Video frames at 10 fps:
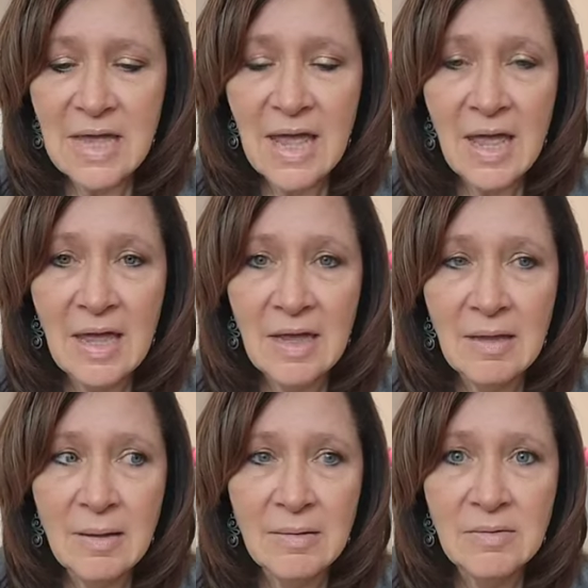a
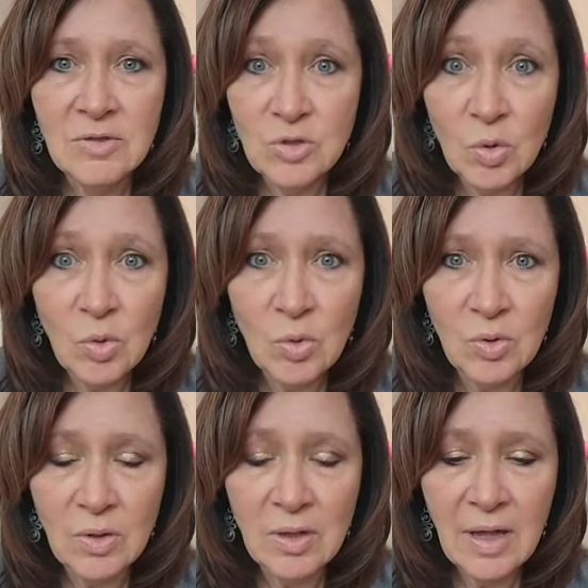
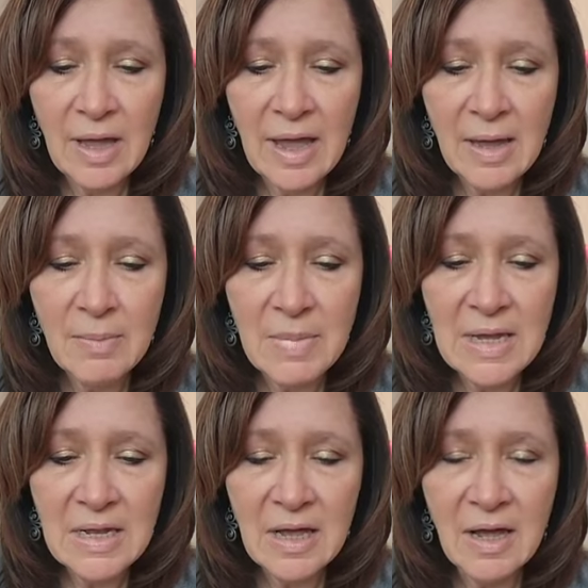tool, a
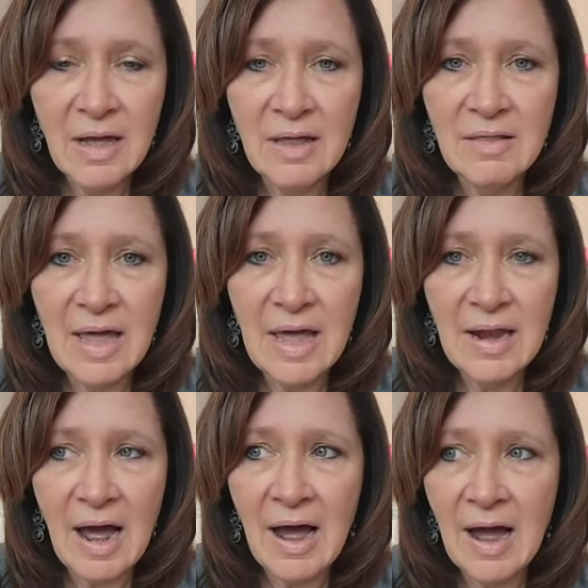media
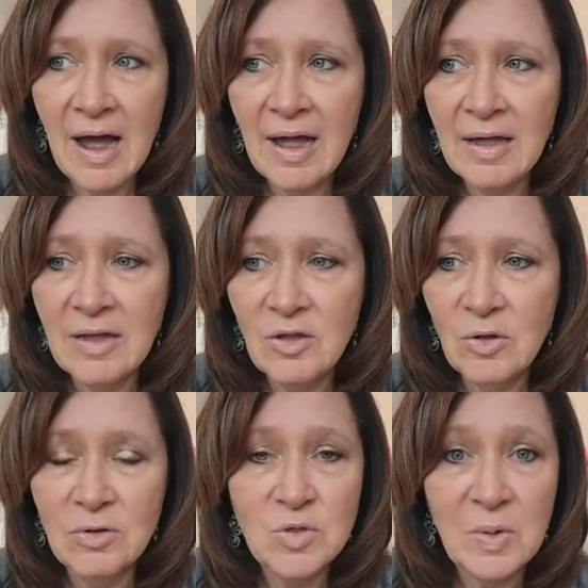that I
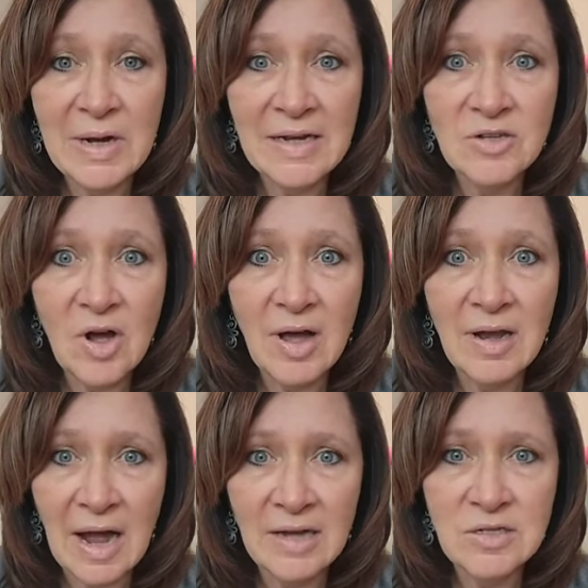used when I taught
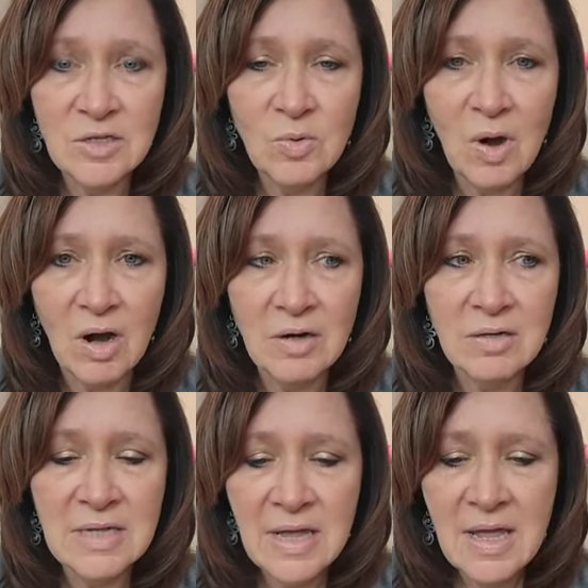high school
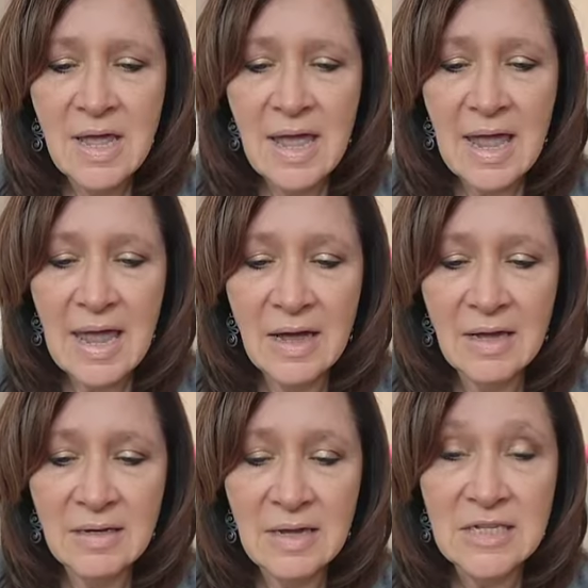art,
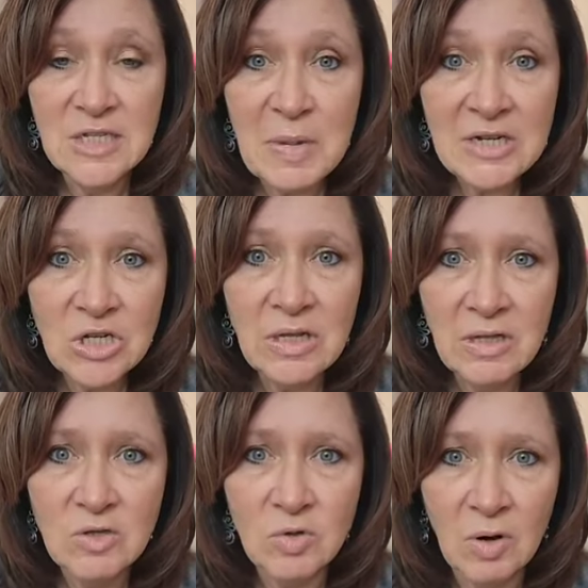and especially
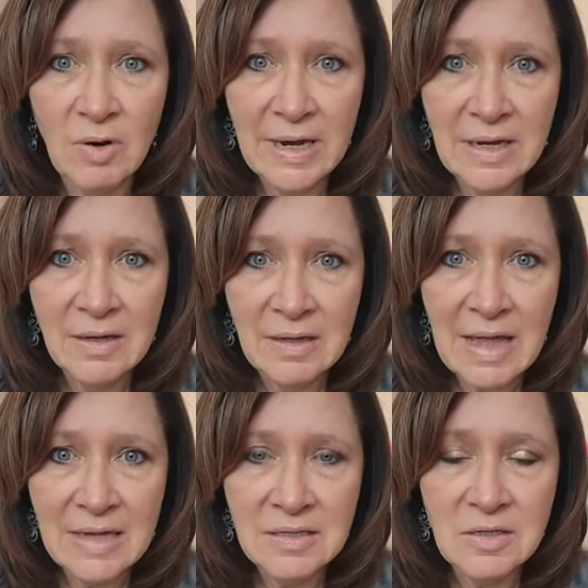the drawing
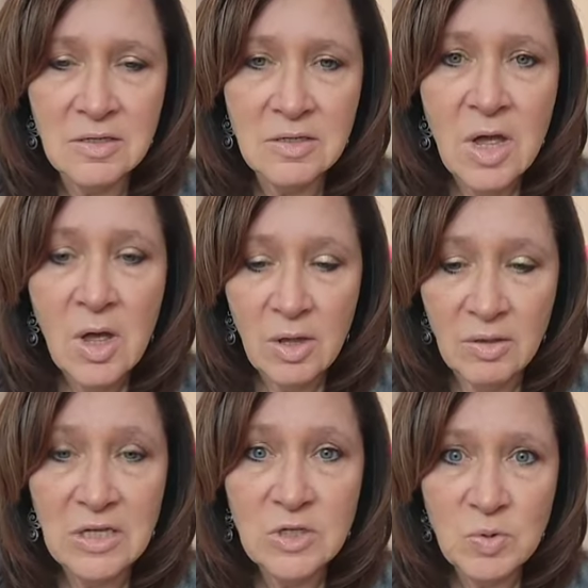classes.
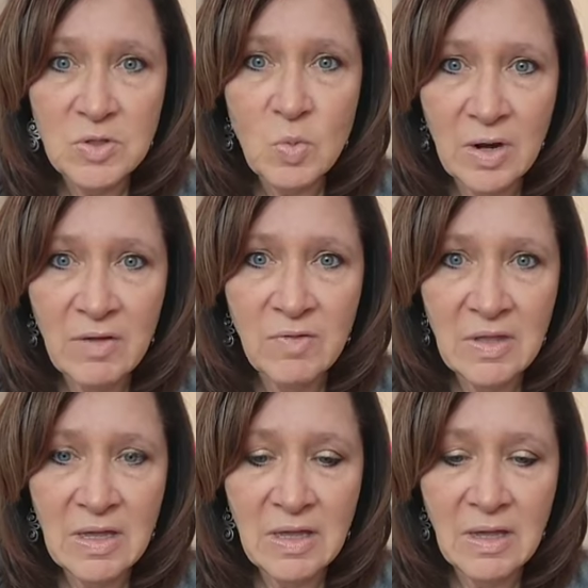This was one of
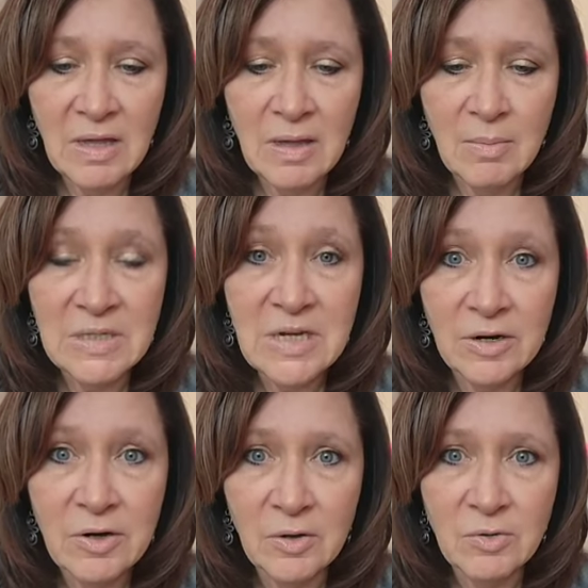the
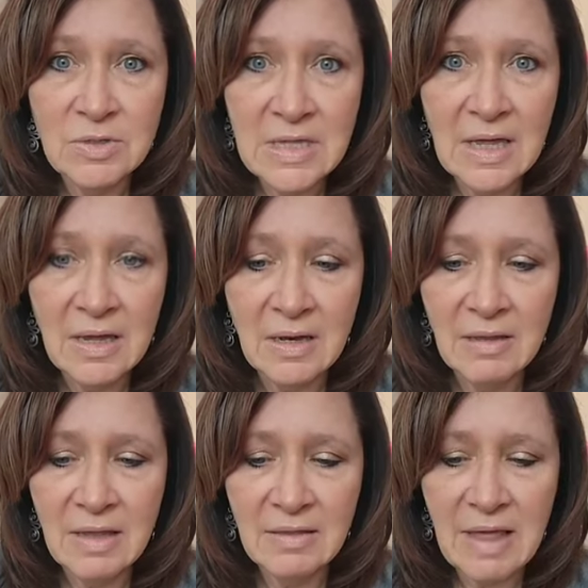materials
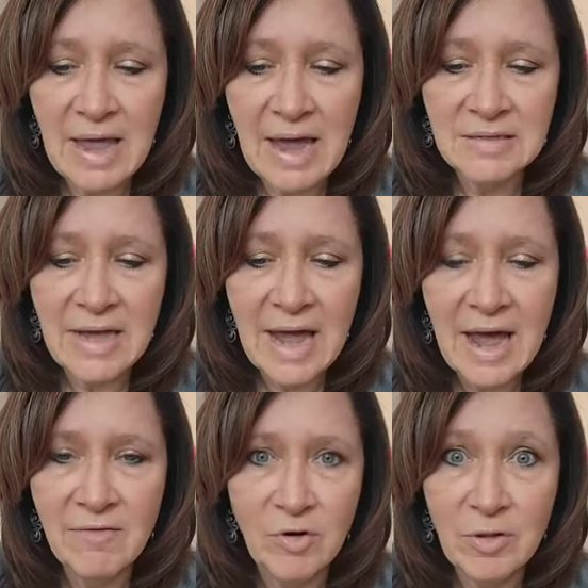that they had to
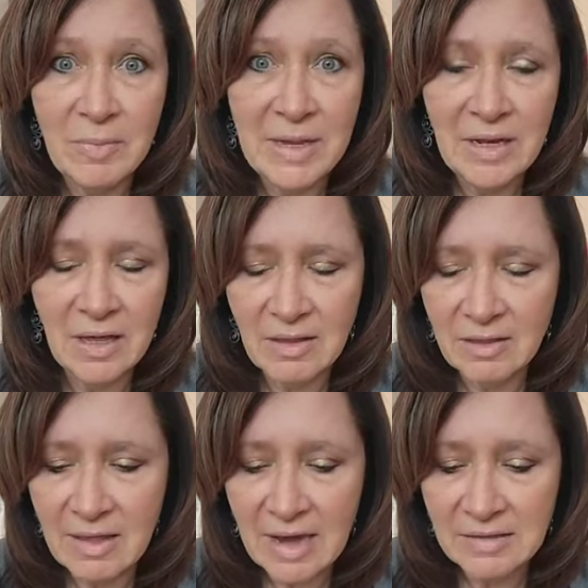have, or the media that
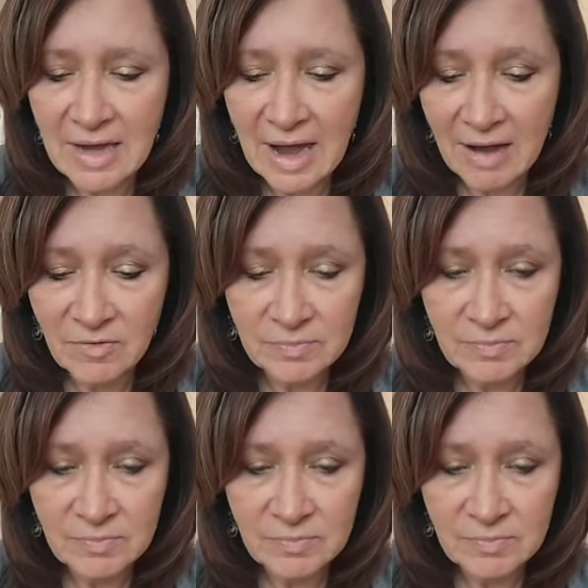they had to have.